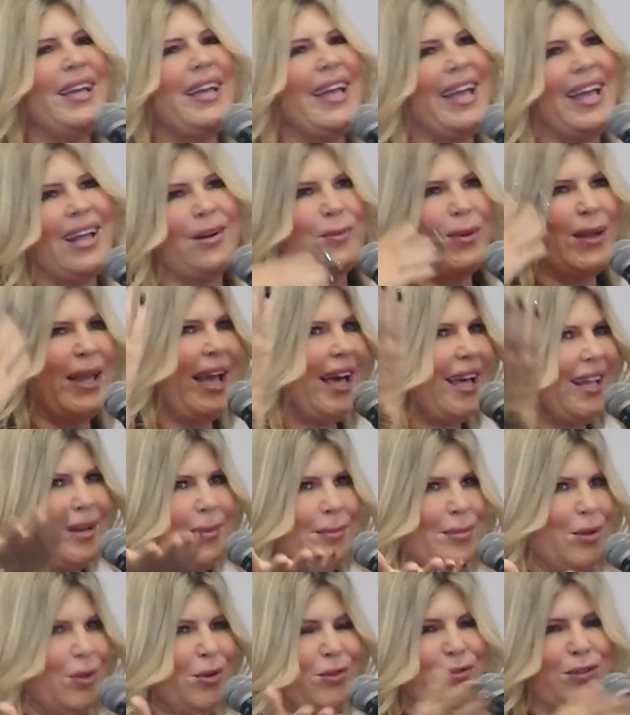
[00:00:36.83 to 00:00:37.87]
And we had a
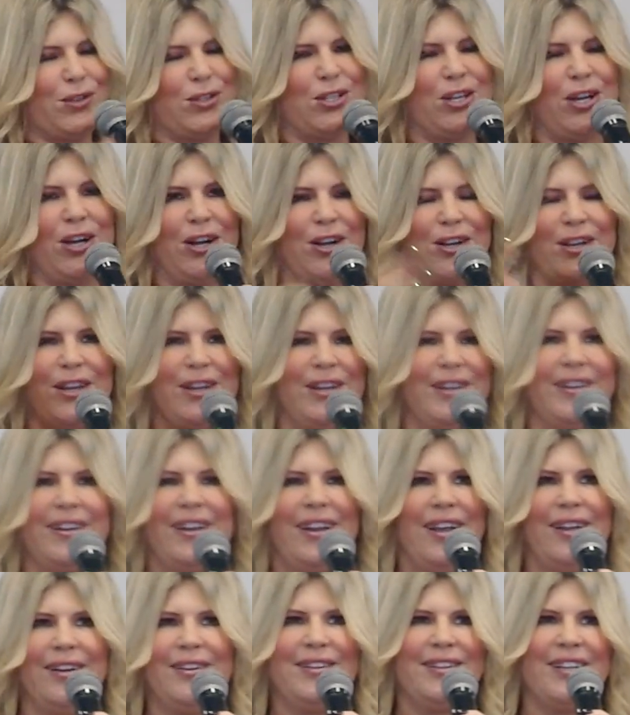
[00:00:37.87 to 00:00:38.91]
beautiful talk
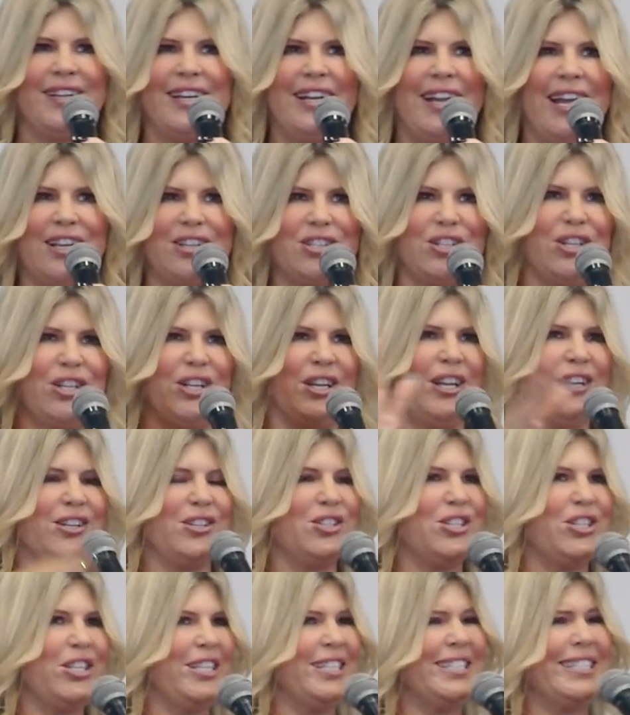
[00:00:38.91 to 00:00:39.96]
and connection, and
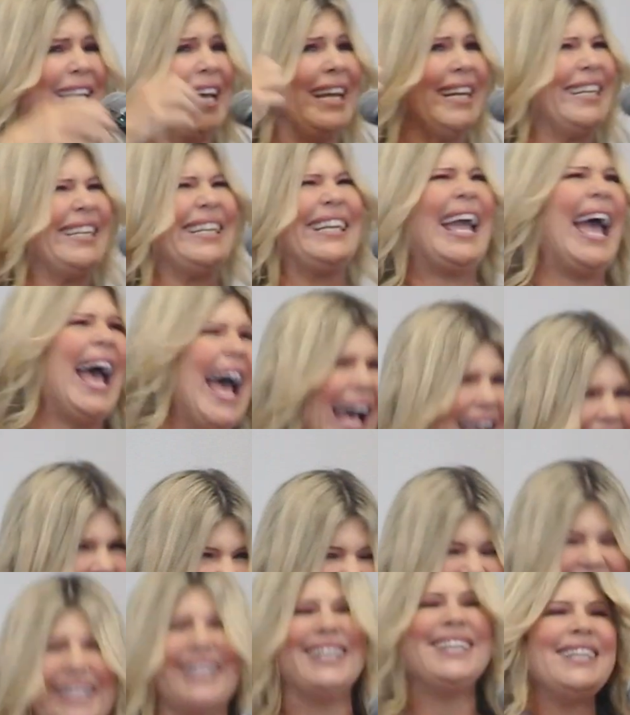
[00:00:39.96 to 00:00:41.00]
she said yes.
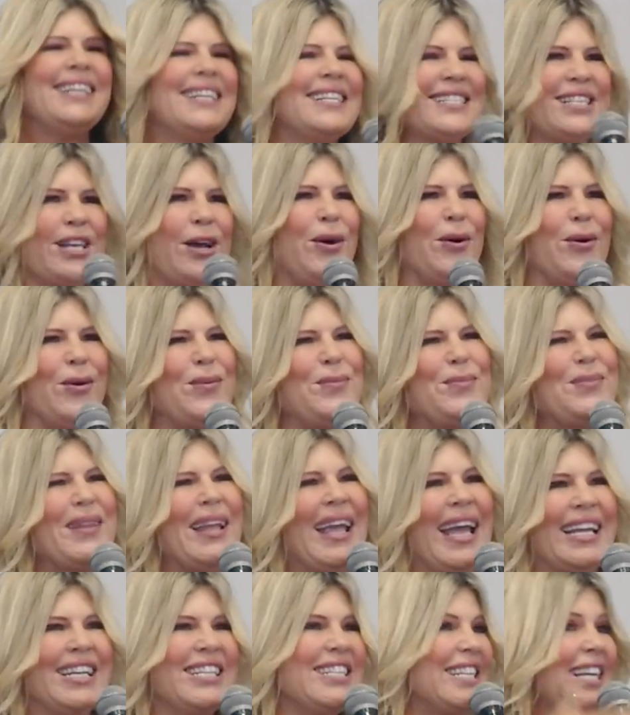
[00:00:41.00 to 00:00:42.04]
So,
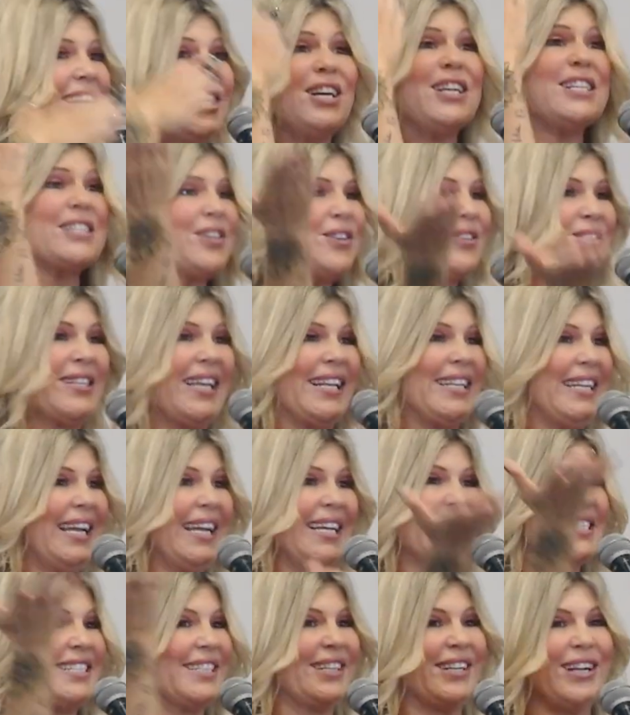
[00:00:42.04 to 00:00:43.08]
and she also said
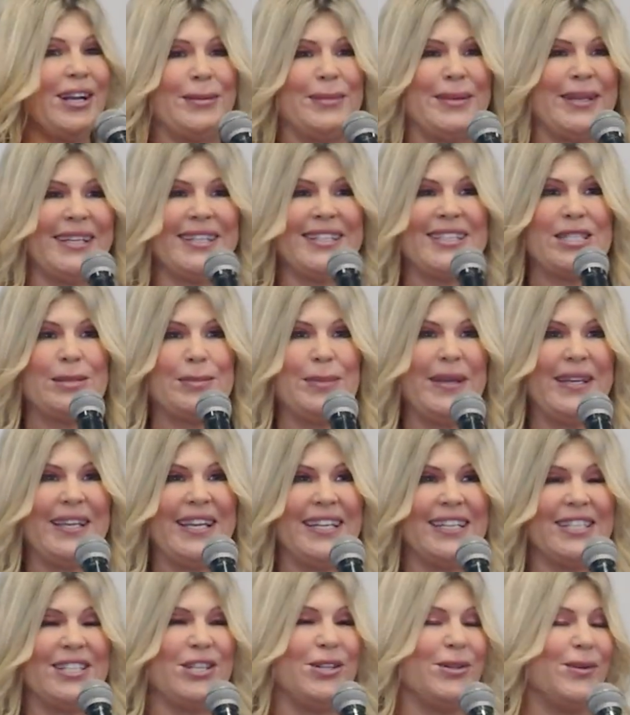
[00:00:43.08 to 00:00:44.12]
yes to coming and
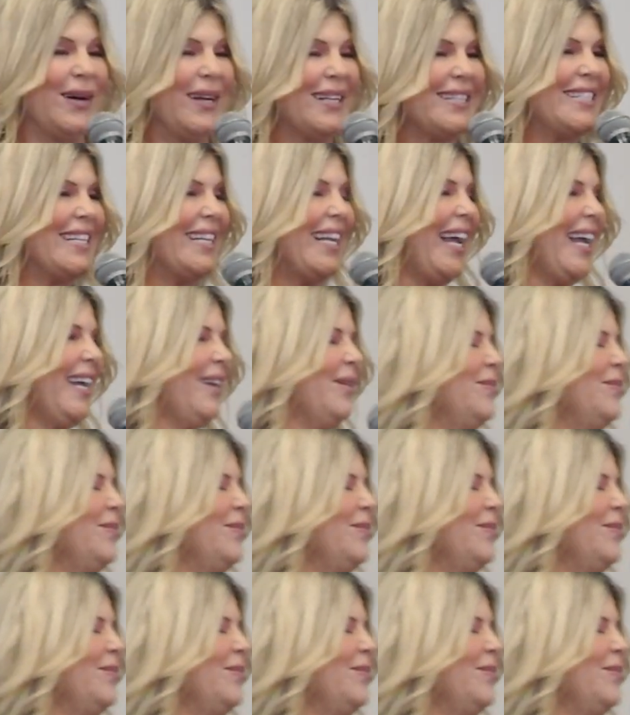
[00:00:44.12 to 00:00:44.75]
speaking to you all tonight.